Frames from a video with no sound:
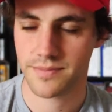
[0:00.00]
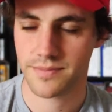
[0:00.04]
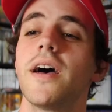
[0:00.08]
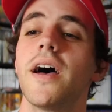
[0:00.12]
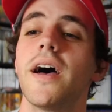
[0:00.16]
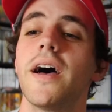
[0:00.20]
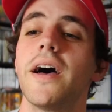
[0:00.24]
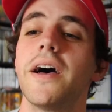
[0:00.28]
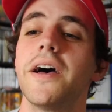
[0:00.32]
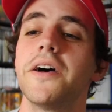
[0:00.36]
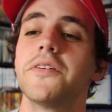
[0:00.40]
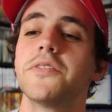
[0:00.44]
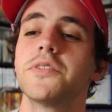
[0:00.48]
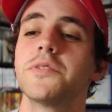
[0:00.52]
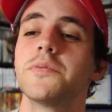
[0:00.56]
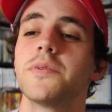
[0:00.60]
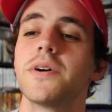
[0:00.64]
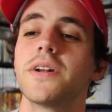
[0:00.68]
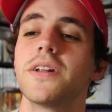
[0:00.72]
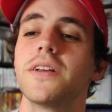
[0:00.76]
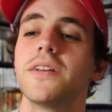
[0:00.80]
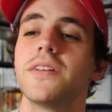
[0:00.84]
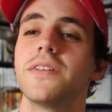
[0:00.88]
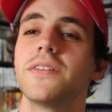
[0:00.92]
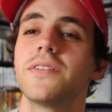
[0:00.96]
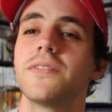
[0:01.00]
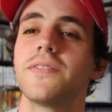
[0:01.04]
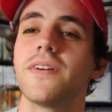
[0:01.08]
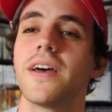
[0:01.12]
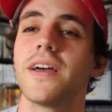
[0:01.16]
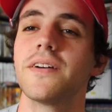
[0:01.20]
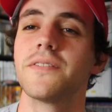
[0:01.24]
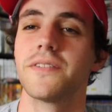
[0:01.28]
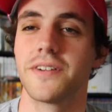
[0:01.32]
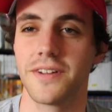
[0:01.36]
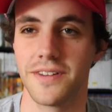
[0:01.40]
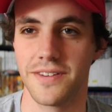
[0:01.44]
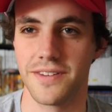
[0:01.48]
Everybody's
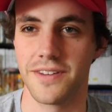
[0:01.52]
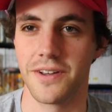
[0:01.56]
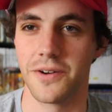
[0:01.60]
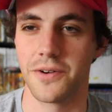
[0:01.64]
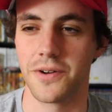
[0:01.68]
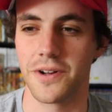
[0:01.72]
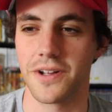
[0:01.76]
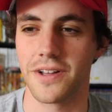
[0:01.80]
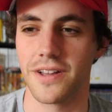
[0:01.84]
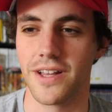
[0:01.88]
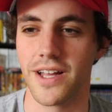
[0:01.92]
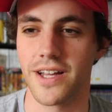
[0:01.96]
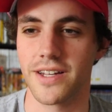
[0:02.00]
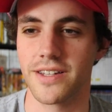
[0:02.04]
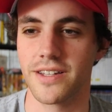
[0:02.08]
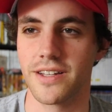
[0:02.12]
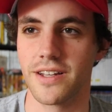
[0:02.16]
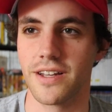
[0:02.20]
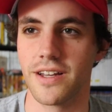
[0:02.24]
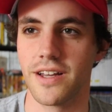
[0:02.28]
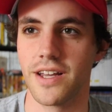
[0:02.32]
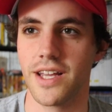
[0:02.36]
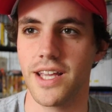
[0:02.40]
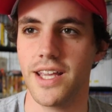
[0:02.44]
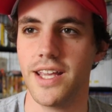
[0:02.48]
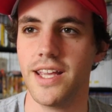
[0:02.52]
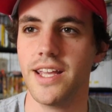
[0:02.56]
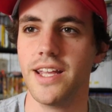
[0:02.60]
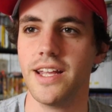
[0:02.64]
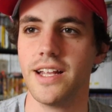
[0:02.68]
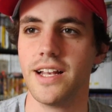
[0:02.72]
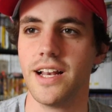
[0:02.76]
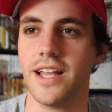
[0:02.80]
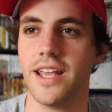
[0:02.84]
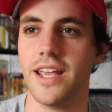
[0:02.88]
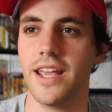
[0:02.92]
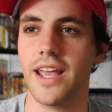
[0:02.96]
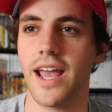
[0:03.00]
favorite Zelda collector,
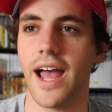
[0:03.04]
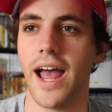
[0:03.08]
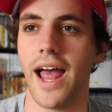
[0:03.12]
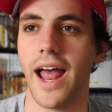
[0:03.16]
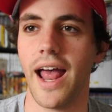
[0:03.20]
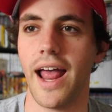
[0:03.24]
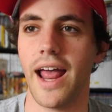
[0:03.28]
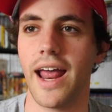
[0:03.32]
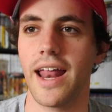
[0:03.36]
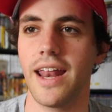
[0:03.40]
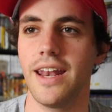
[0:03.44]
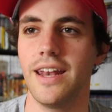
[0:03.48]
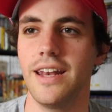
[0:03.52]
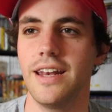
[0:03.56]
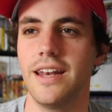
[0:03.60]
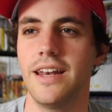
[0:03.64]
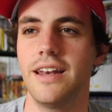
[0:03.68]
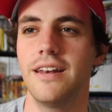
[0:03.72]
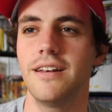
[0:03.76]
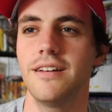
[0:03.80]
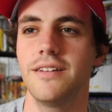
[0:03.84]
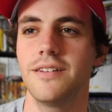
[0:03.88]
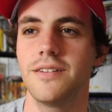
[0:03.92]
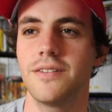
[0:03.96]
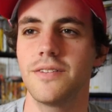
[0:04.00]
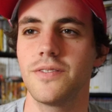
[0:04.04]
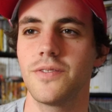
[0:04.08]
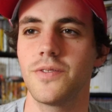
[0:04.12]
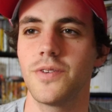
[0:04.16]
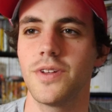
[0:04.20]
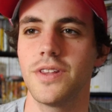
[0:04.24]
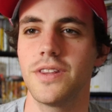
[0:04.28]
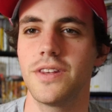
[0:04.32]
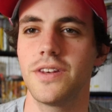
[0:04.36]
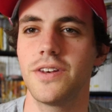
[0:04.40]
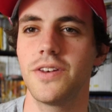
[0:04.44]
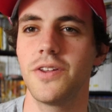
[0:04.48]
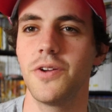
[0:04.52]
Hylian,
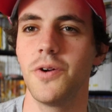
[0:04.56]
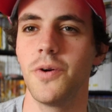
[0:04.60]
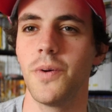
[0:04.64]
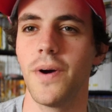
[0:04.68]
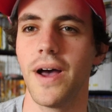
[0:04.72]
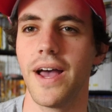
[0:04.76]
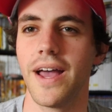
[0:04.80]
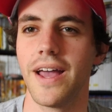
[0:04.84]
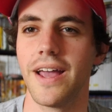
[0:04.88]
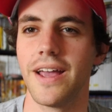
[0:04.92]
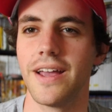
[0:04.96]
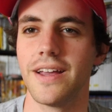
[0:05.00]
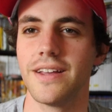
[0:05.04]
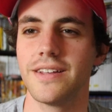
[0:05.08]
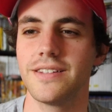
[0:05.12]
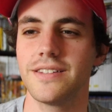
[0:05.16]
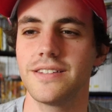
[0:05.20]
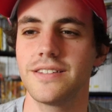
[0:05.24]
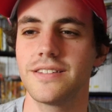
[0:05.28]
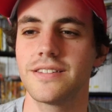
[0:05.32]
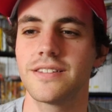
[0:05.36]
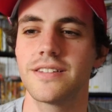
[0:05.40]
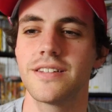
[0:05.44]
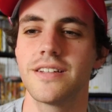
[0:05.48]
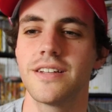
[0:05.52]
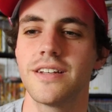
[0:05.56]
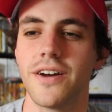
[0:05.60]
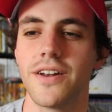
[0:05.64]
with 2 A's,